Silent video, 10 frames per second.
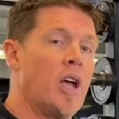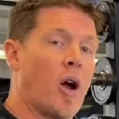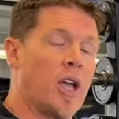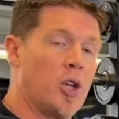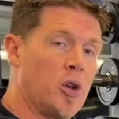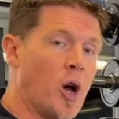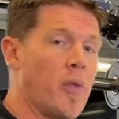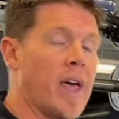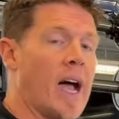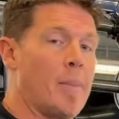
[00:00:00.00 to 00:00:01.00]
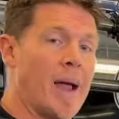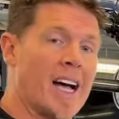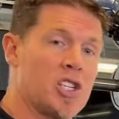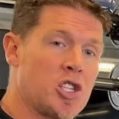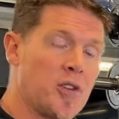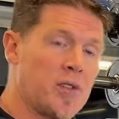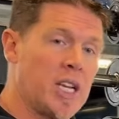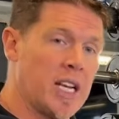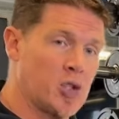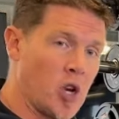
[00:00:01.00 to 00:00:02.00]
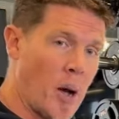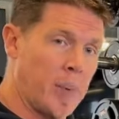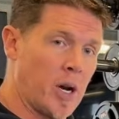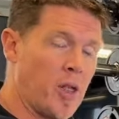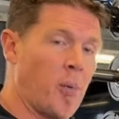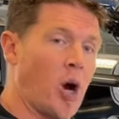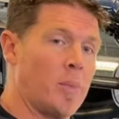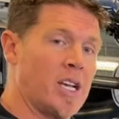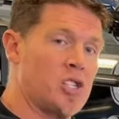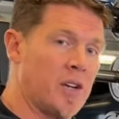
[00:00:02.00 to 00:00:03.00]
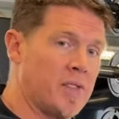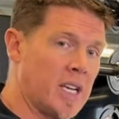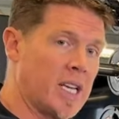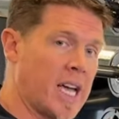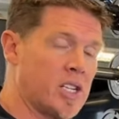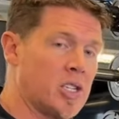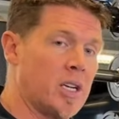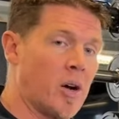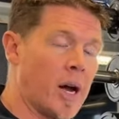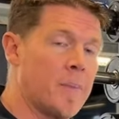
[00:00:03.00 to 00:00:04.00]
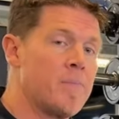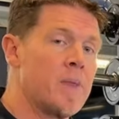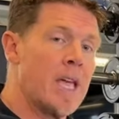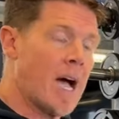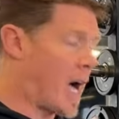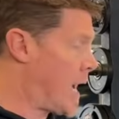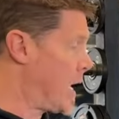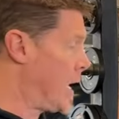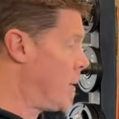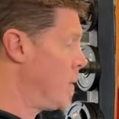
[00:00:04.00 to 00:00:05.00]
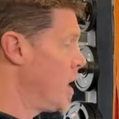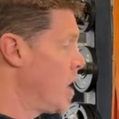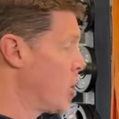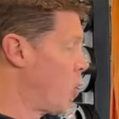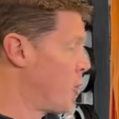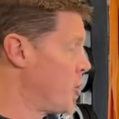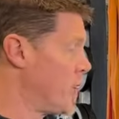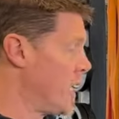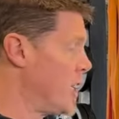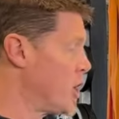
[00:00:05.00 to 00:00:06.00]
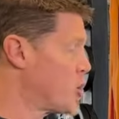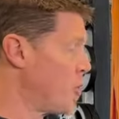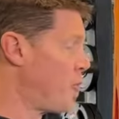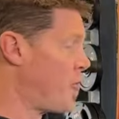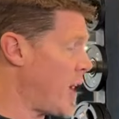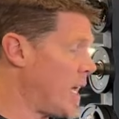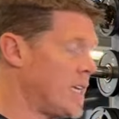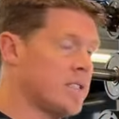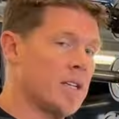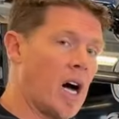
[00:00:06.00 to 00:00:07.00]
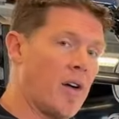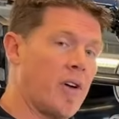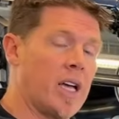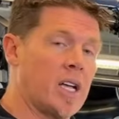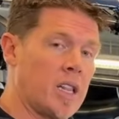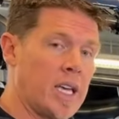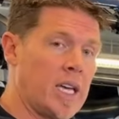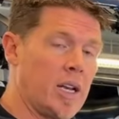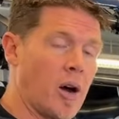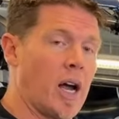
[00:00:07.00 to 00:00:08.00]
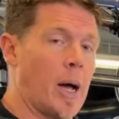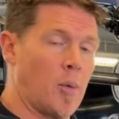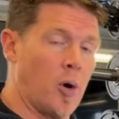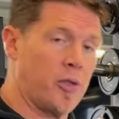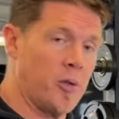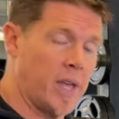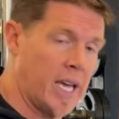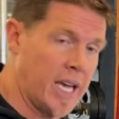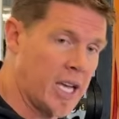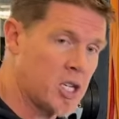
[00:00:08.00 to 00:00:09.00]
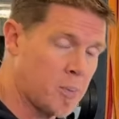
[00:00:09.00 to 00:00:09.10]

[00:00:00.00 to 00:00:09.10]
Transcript: all right, you know that I'm not shifting and dropping into the bar. I'm not shifting and catching, all right? I am going through the initial phase of a clean, all right? I'm going through the hinge,